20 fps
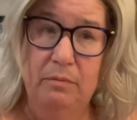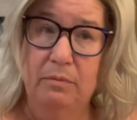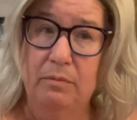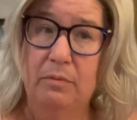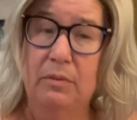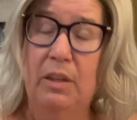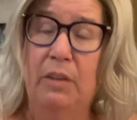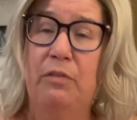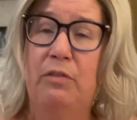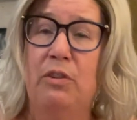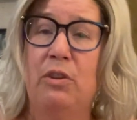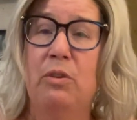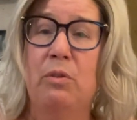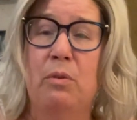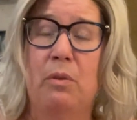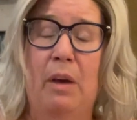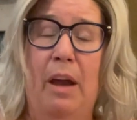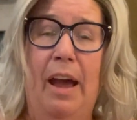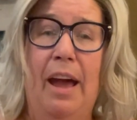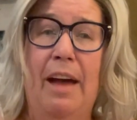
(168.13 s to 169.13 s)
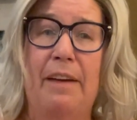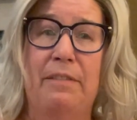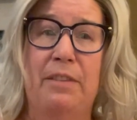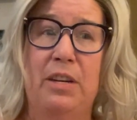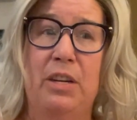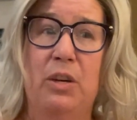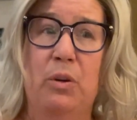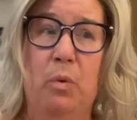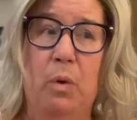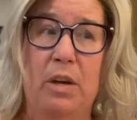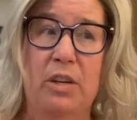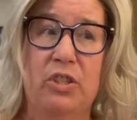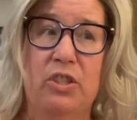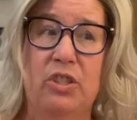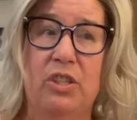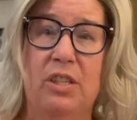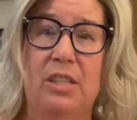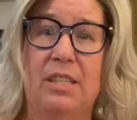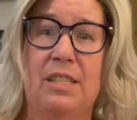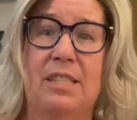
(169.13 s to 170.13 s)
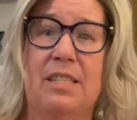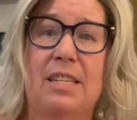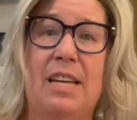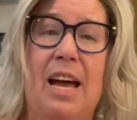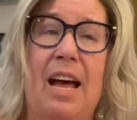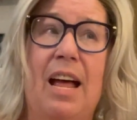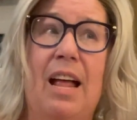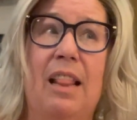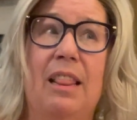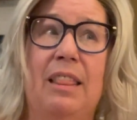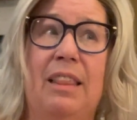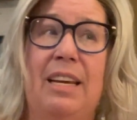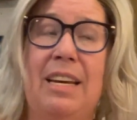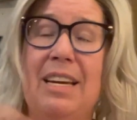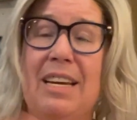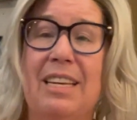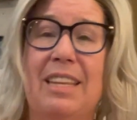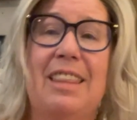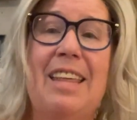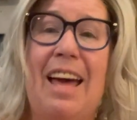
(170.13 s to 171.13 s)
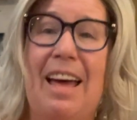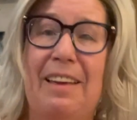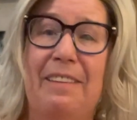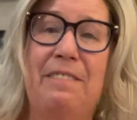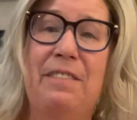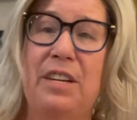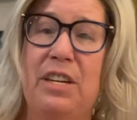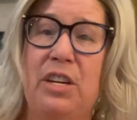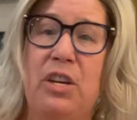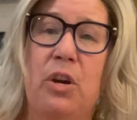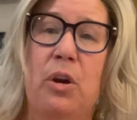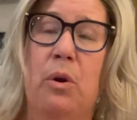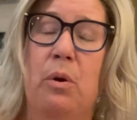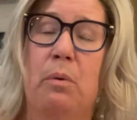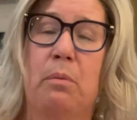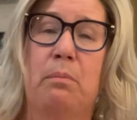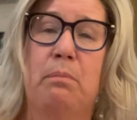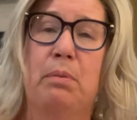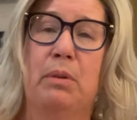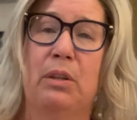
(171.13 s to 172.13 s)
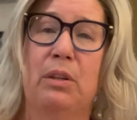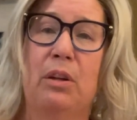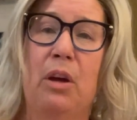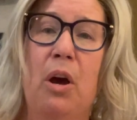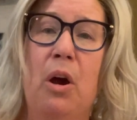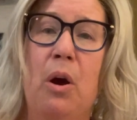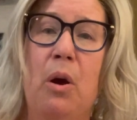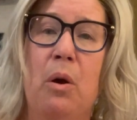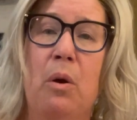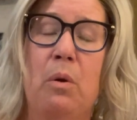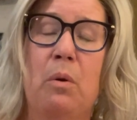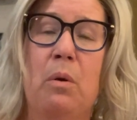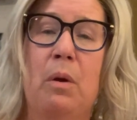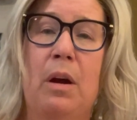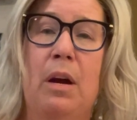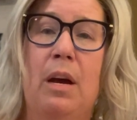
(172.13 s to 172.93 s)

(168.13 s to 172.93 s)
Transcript: If you have any questions, I'll link that video below.